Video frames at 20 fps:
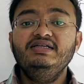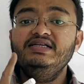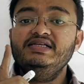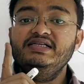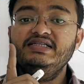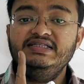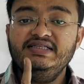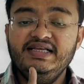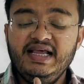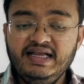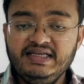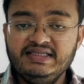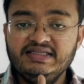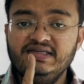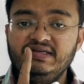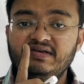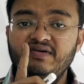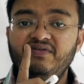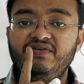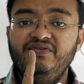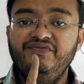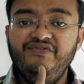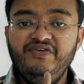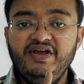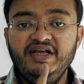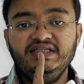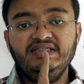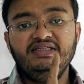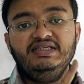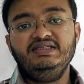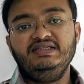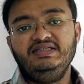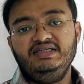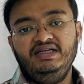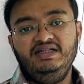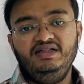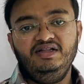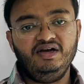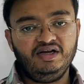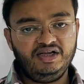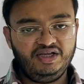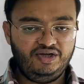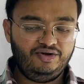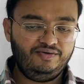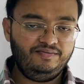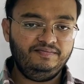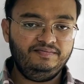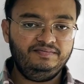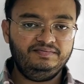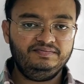6 faces in the cube.